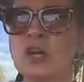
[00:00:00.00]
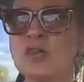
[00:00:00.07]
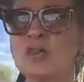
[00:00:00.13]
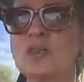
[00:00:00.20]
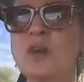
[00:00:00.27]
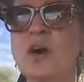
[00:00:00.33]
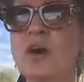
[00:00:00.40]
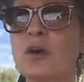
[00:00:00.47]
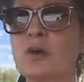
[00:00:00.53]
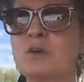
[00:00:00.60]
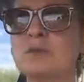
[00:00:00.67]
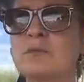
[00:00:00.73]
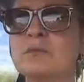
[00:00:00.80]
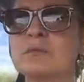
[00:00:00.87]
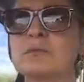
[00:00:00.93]

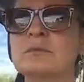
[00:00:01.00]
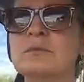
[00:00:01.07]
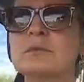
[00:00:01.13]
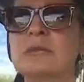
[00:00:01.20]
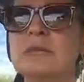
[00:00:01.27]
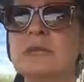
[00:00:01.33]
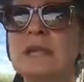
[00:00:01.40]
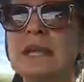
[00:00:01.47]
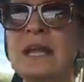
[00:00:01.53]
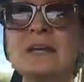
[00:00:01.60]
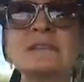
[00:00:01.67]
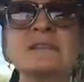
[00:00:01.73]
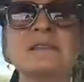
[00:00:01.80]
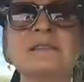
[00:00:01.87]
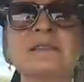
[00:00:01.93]
So, in
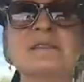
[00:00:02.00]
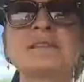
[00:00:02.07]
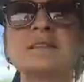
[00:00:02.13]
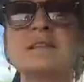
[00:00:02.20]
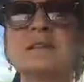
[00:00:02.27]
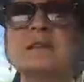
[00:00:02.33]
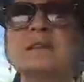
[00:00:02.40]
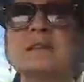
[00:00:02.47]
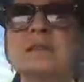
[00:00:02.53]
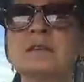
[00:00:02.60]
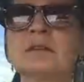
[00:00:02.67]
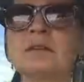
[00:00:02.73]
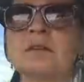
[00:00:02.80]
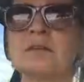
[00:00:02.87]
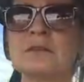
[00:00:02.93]
essence,
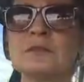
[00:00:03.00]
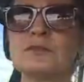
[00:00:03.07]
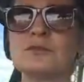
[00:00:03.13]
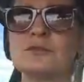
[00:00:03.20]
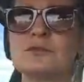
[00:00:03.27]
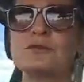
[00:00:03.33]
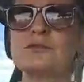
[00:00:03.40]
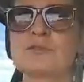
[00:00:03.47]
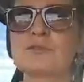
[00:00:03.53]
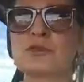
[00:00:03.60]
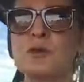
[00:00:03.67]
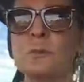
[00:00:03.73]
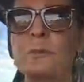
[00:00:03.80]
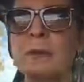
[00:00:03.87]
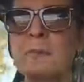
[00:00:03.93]

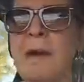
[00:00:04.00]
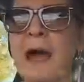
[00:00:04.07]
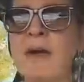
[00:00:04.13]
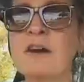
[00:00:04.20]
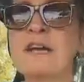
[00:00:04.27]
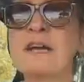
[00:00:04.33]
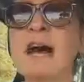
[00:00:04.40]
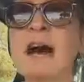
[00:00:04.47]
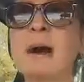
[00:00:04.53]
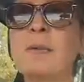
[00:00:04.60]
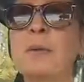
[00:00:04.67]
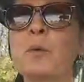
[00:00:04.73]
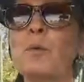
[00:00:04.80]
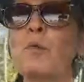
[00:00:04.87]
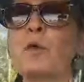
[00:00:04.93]
to be married
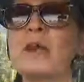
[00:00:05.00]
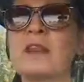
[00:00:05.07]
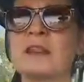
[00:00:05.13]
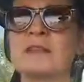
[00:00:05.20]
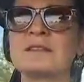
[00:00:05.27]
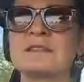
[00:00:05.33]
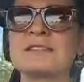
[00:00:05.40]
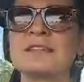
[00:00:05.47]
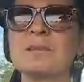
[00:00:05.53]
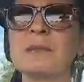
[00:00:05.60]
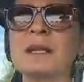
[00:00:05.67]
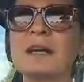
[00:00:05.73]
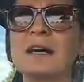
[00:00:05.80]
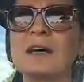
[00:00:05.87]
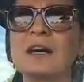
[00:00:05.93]
up with
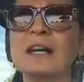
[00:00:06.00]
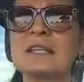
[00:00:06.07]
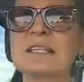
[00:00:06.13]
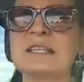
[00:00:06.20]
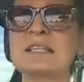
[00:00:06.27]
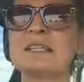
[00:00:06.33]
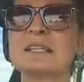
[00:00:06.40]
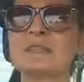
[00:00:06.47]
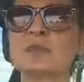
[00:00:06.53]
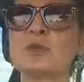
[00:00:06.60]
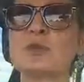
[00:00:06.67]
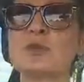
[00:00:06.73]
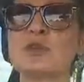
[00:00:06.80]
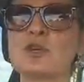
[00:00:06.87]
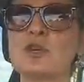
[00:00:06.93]
similar ideas
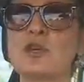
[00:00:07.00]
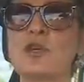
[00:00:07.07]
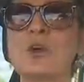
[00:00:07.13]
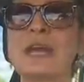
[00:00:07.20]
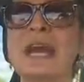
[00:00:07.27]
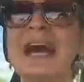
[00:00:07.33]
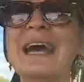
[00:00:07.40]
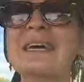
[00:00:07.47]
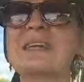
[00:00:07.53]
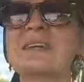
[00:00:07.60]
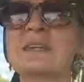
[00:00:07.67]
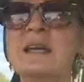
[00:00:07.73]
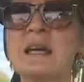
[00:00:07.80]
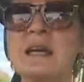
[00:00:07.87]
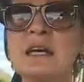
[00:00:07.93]
or to
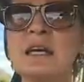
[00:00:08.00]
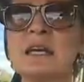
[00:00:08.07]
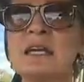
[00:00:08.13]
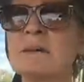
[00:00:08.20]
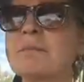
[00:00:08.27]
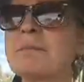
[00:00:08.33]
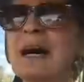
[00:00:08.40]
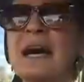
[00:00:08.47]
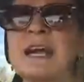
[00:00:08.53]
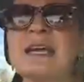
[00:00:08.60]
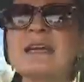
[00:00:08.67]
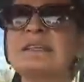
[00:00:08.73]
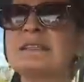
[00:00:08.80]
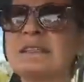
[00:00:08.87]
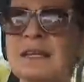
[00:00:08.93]
create an
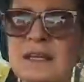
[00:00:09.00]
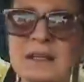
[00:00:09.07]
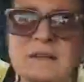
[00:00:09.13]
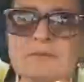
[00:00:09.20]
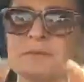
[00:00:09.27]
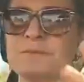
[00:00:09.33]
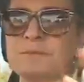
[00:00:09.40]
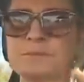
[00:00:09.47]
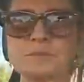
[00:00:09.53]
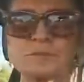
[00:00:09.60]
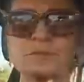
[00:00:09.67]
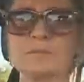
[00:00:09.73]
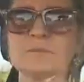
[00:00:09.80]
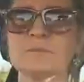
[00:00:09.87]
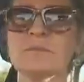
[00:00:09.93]
amazing
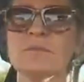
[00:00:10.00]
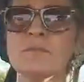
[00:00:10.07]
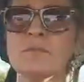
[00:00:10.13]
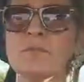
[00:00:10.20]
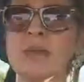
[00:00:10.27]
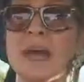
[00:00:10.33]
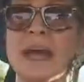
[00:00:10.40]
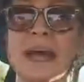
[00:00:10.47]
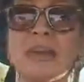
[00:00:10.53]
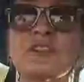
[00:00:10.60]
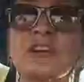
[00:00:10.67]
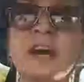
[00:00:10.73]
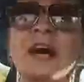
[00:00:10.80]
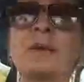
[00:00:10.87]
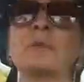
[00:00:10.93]

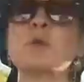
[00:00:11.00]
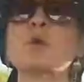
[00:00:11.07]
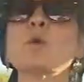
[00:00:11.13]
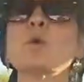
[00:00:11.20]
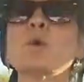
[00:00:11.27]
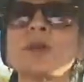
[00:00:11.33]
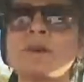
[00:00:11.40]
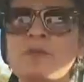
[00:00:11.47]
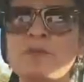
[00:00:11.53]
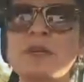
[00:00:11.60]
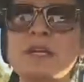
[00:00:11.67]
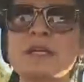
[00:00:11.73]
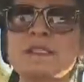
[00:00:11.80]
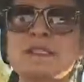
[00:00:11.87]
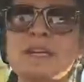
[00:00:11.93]
outcome or
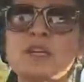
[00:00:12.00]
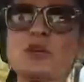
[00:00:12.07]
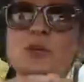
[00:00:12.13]
whatever it is that